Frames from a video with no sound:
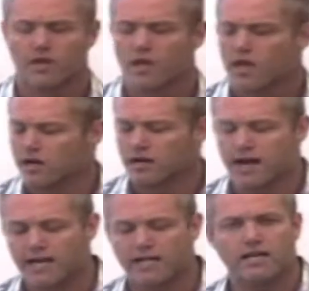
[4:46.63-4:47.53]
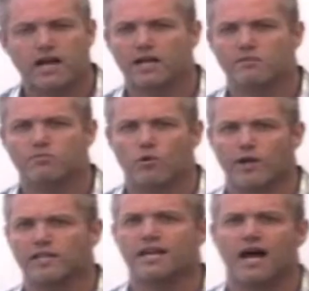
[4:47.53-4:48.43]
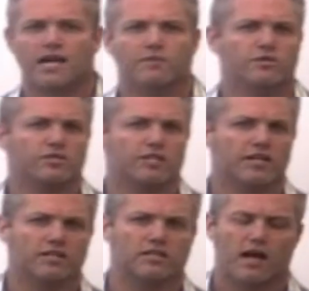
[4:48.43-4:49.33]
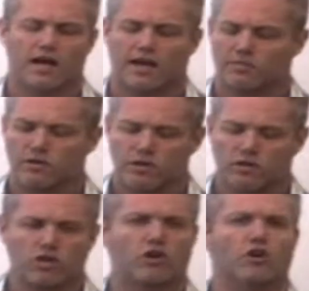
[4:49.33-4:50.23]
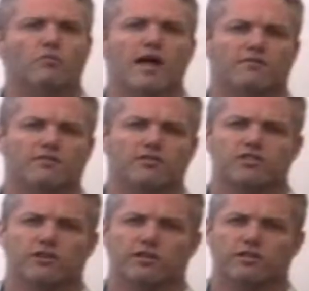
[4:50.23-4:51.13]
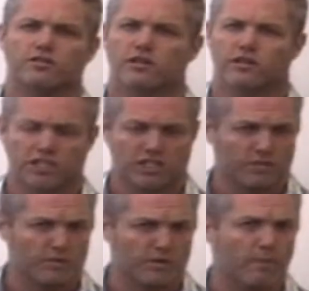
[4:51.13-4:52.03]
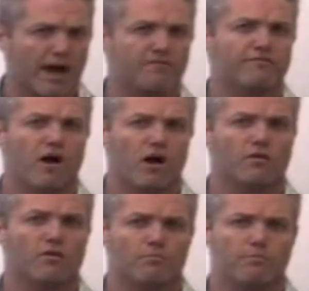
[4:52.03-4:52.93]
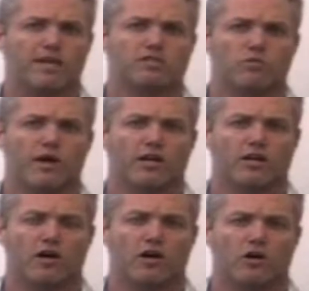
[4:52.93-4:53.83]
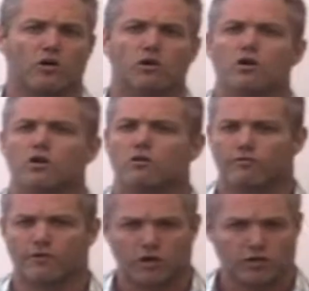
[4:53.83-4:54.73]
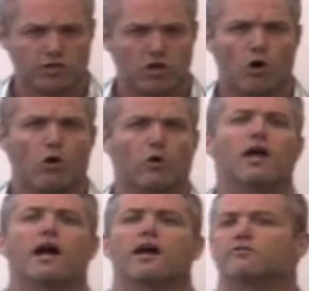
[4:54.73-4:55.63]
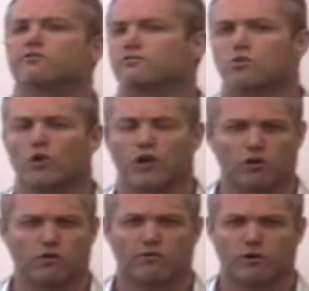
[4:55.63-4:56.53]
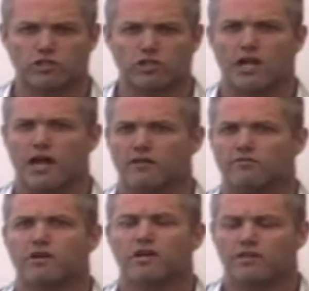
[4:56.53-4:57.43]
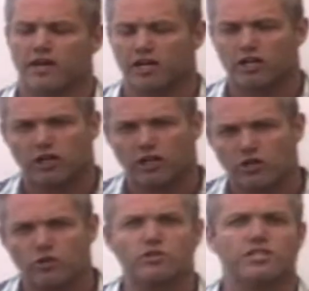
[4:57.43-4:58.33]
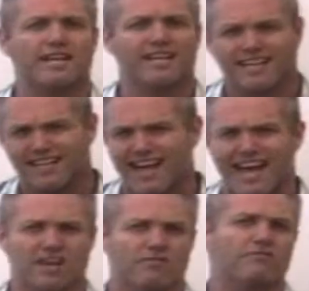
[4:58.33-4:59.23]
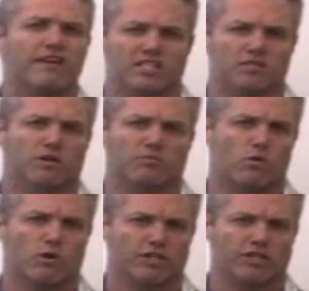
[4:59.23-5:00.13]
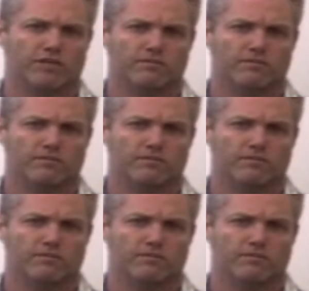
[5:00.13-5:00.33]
99.9% of the time, term life insurance is going to be by far the best way to go versus whole life or universal life that includes in it an investment portion.